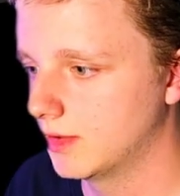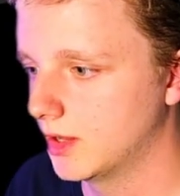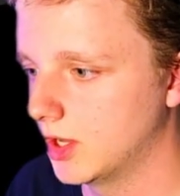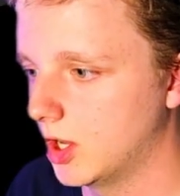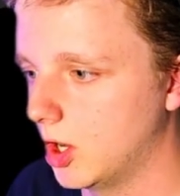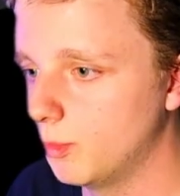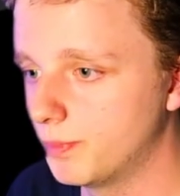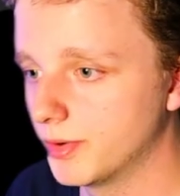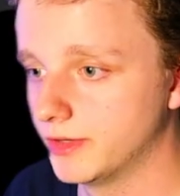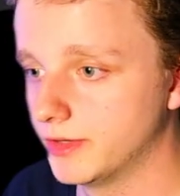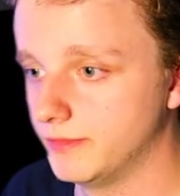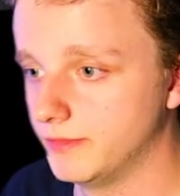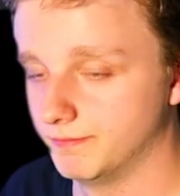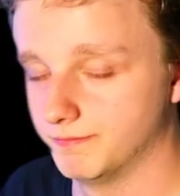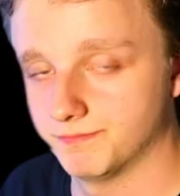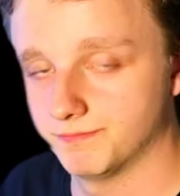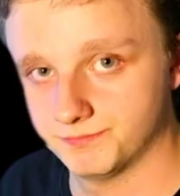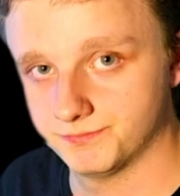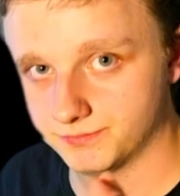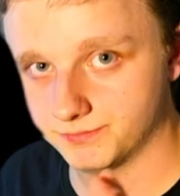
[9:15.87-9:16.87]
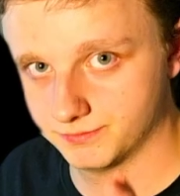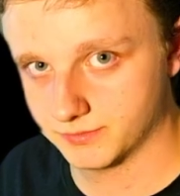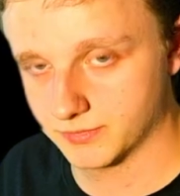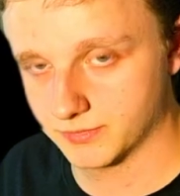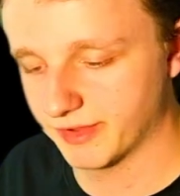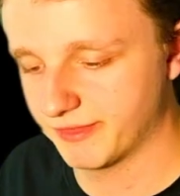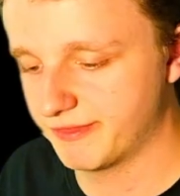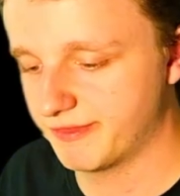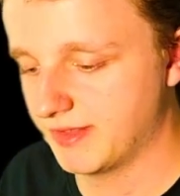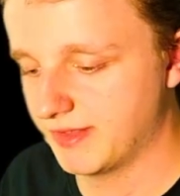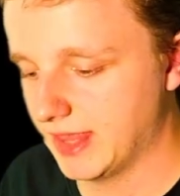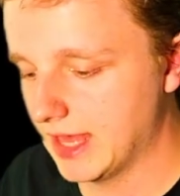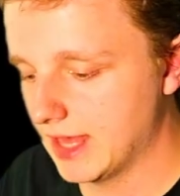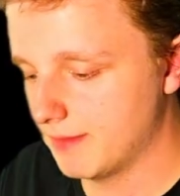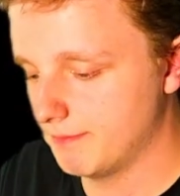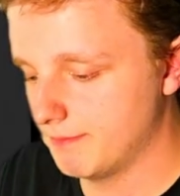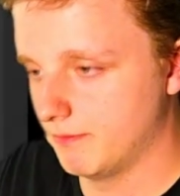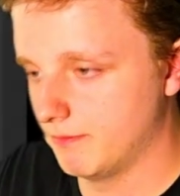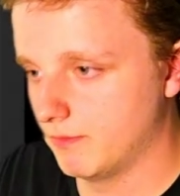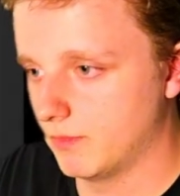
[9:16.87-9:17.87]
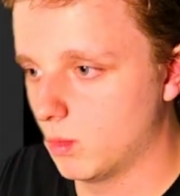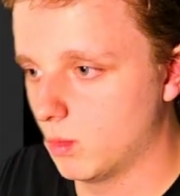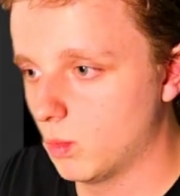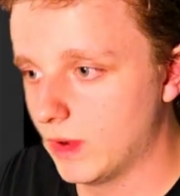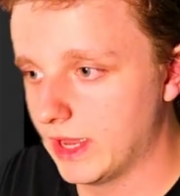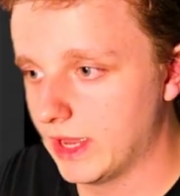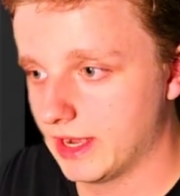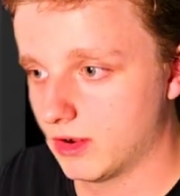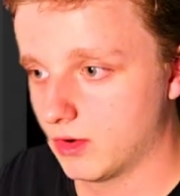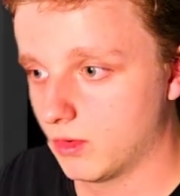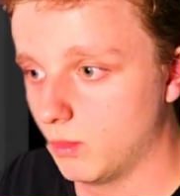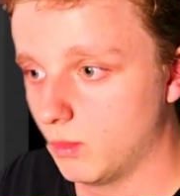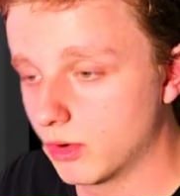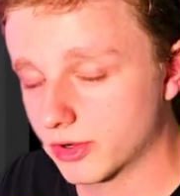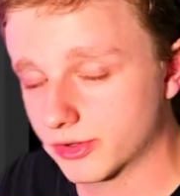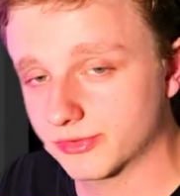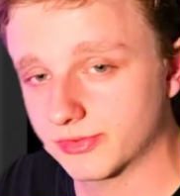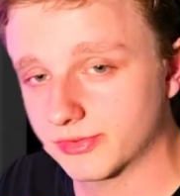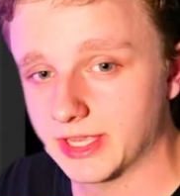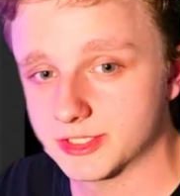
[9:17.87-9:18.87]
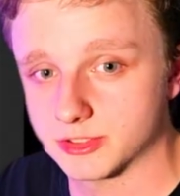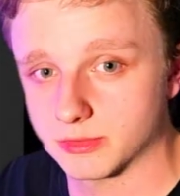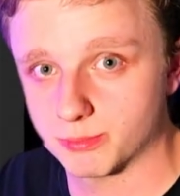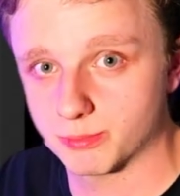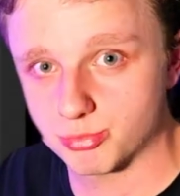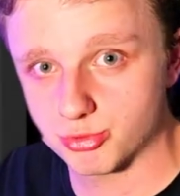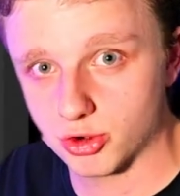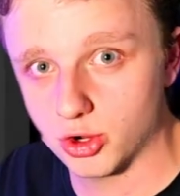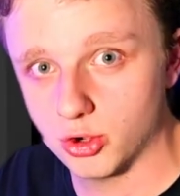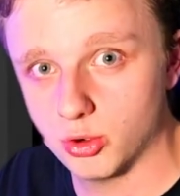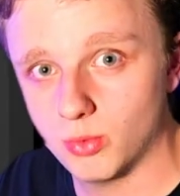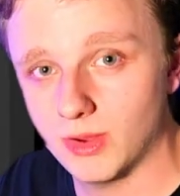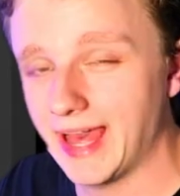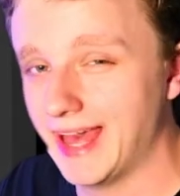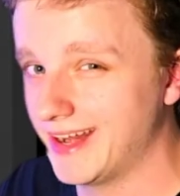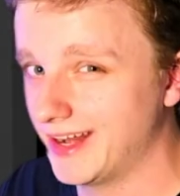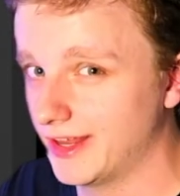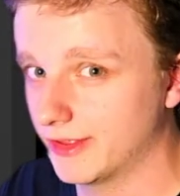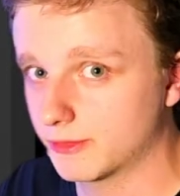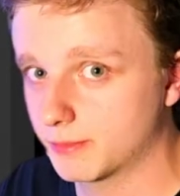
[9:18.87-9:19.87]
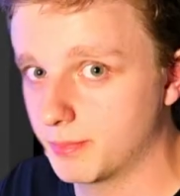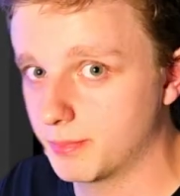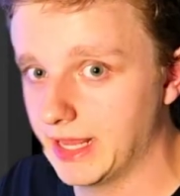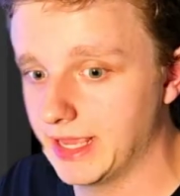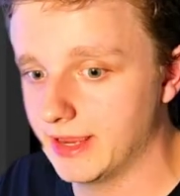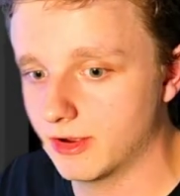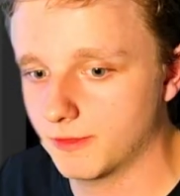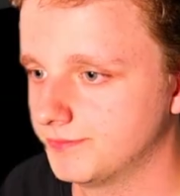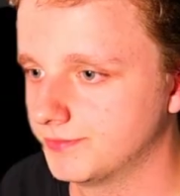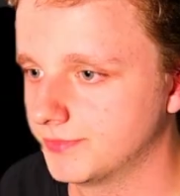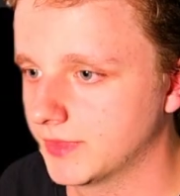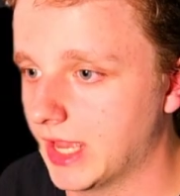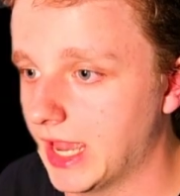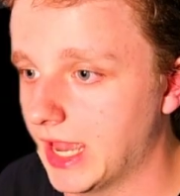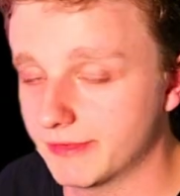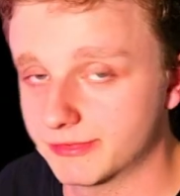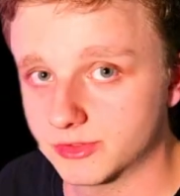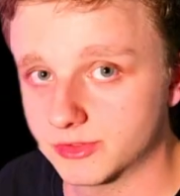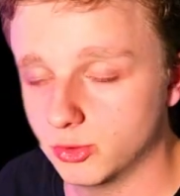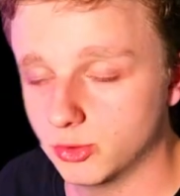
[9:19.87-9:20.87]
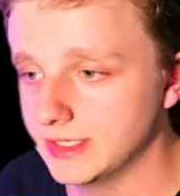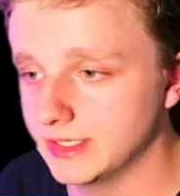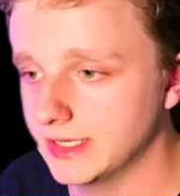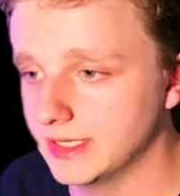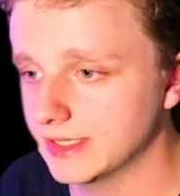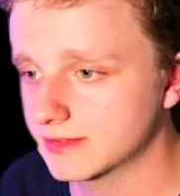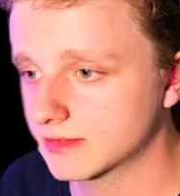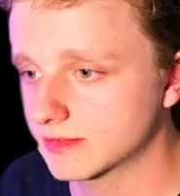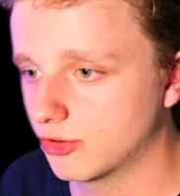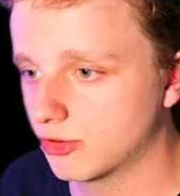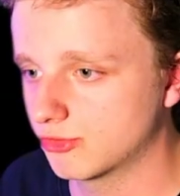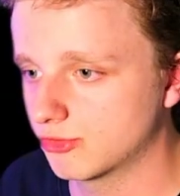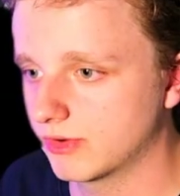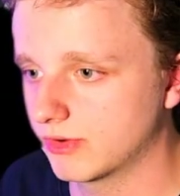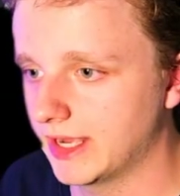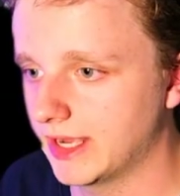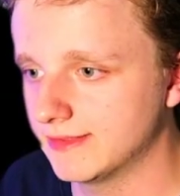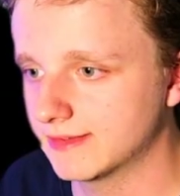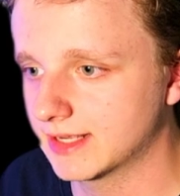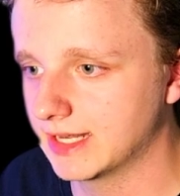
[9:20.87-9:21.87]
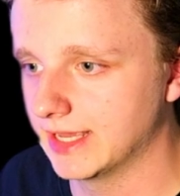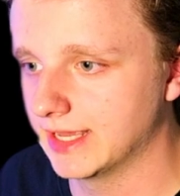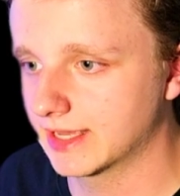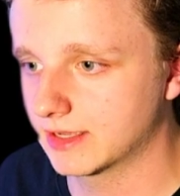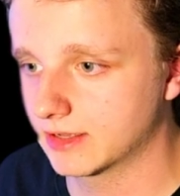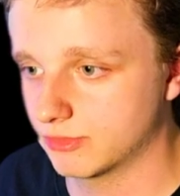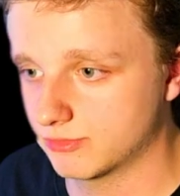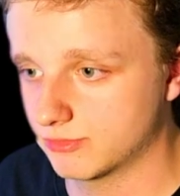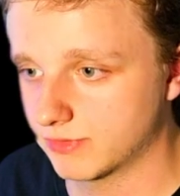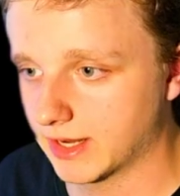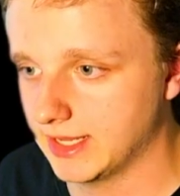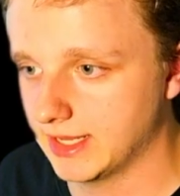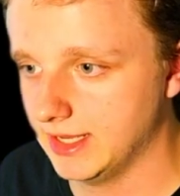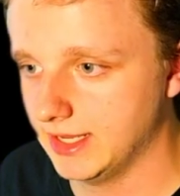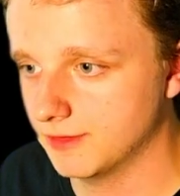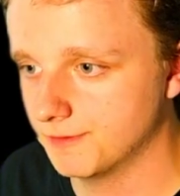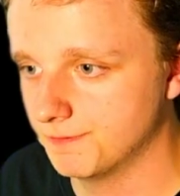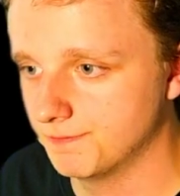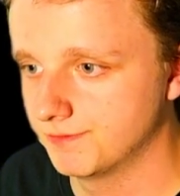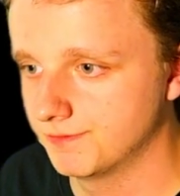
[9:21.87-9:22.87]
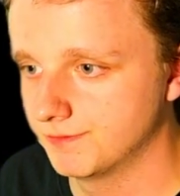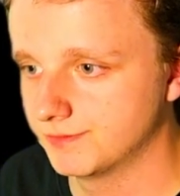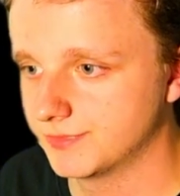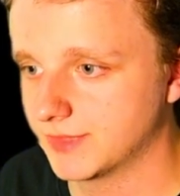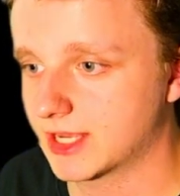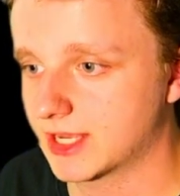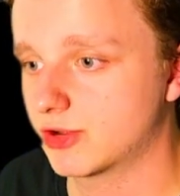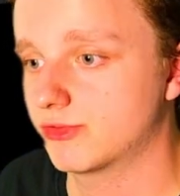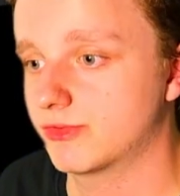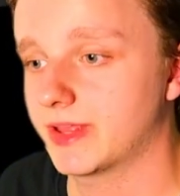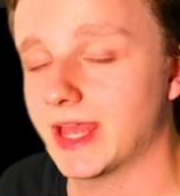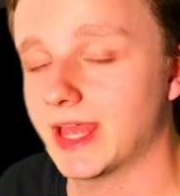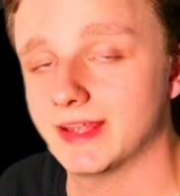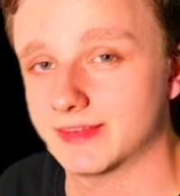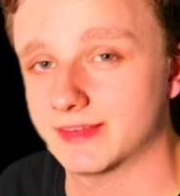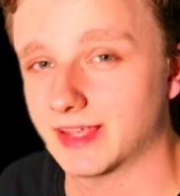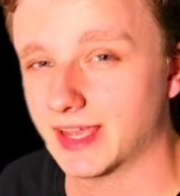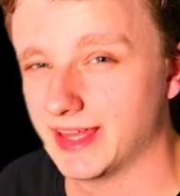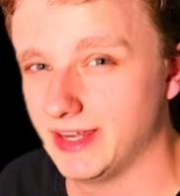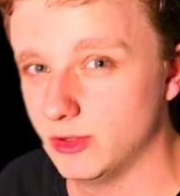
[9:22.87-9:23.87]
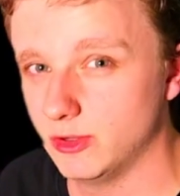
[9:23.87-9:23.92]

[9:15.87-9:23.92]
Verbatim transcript: Open VMware Workstation Pro and not Player. After doing this, right click right here, then create a new